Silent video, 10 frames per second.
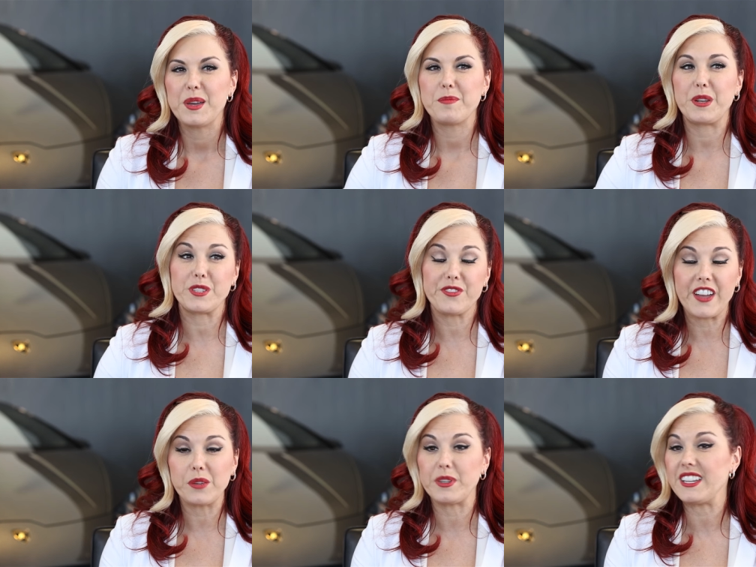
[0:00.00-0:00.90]
But it was
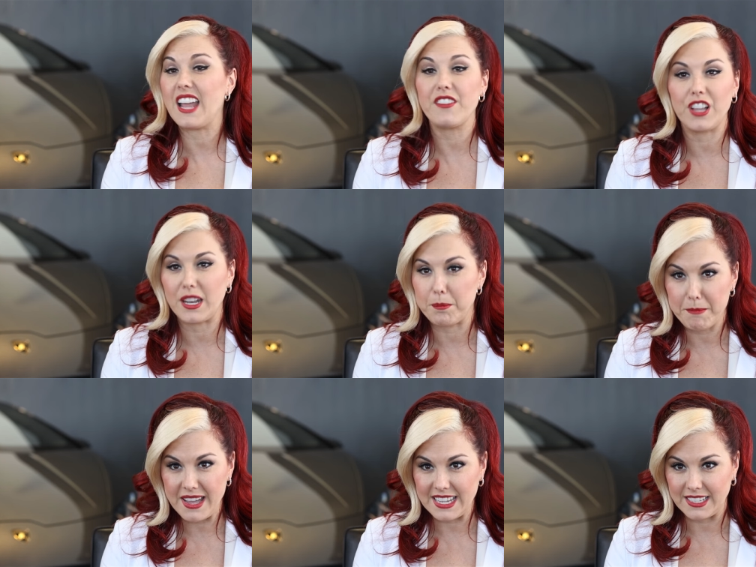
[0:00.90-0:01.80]
funny, we didn't have a lot of
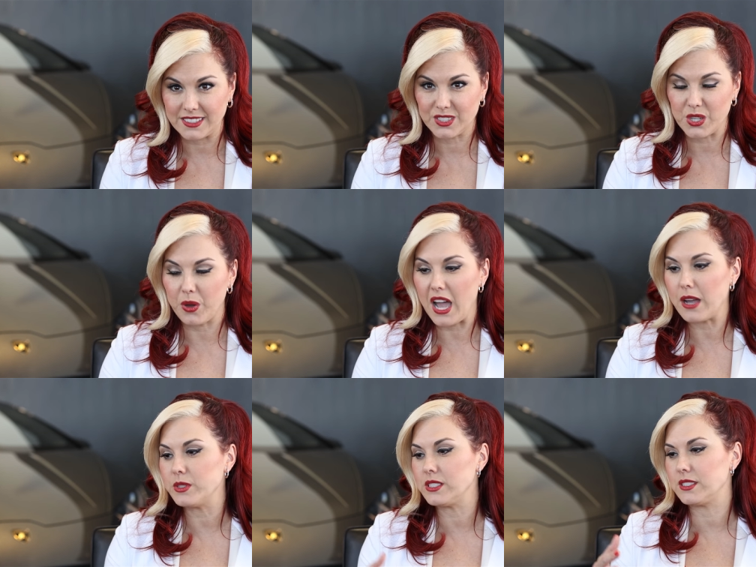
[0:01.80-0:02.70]
money, so
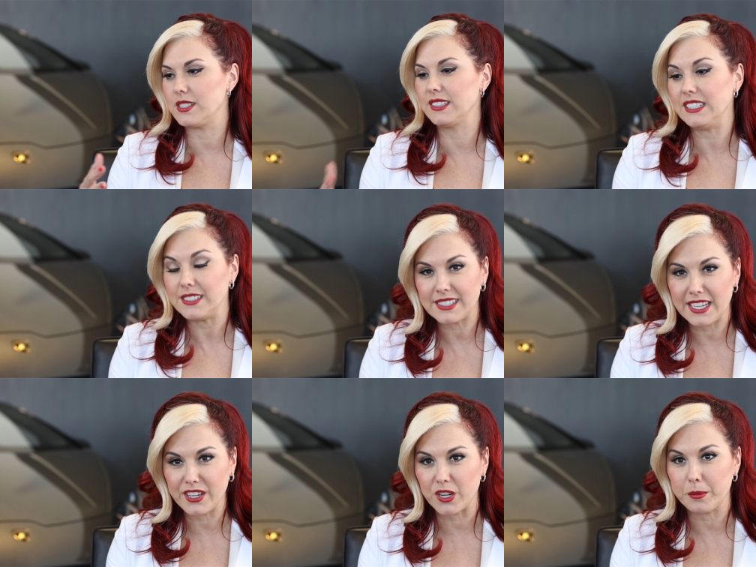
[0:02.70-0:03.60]
I was the lead
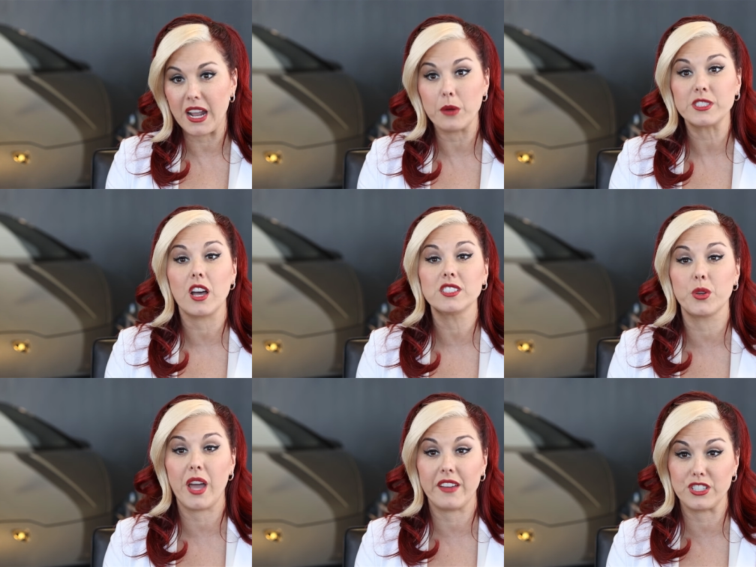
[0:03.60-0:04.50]
singer, but I was
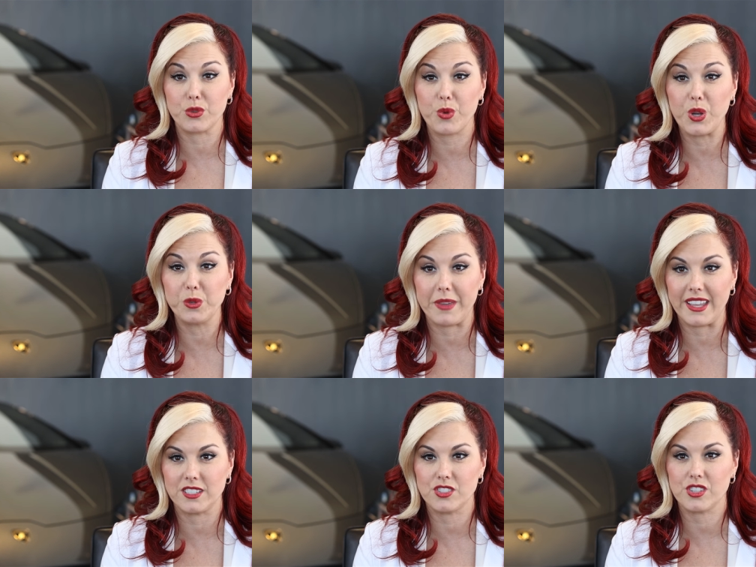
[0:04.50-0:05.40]
also having to road
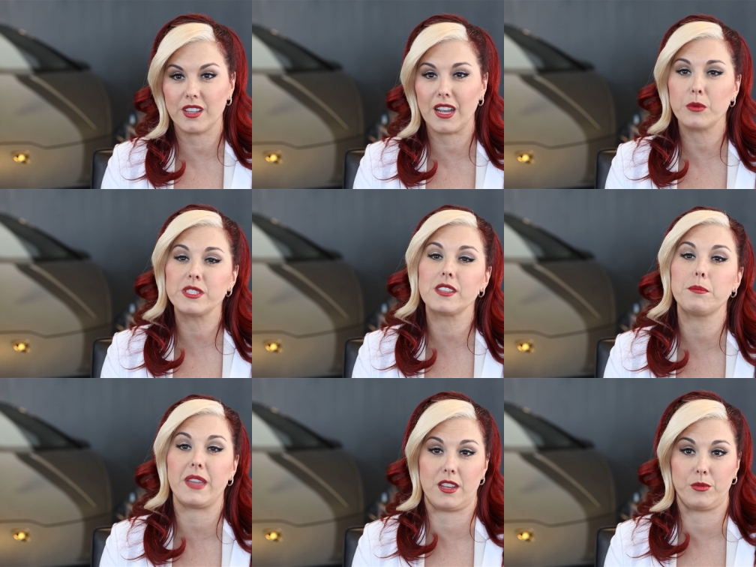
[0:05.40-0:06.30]
manage. And I was in a
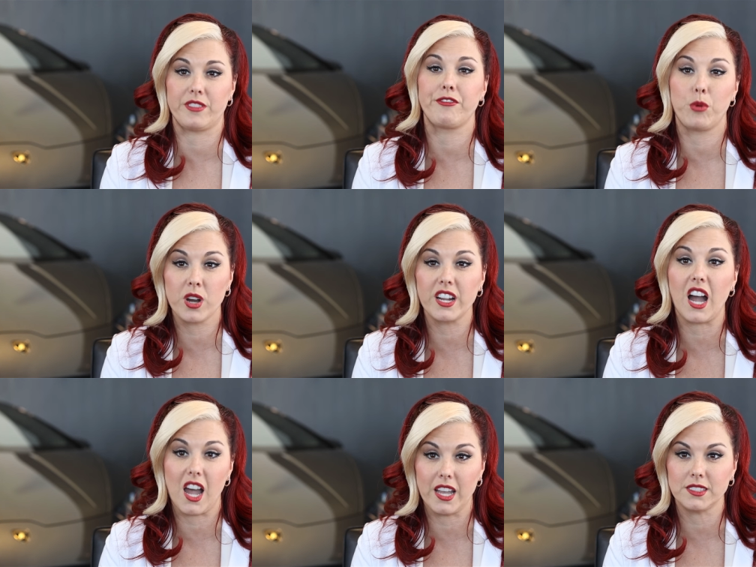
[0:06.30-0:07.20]
band with four
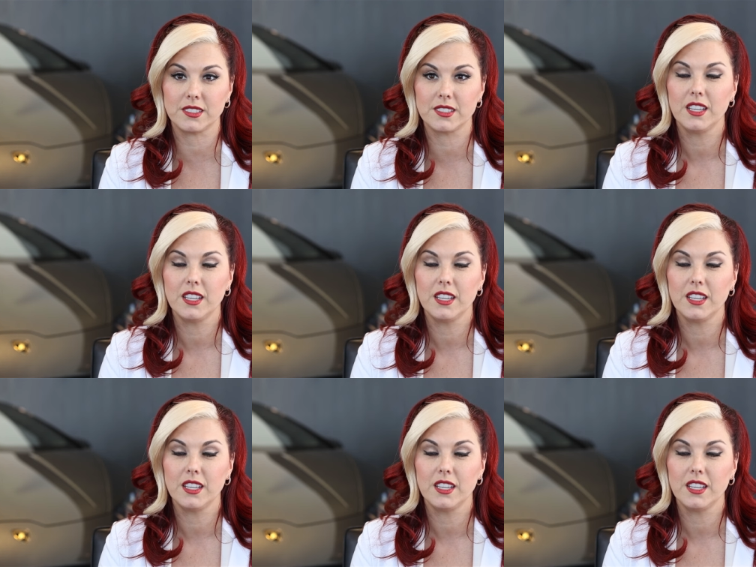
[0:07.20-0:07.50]
guys,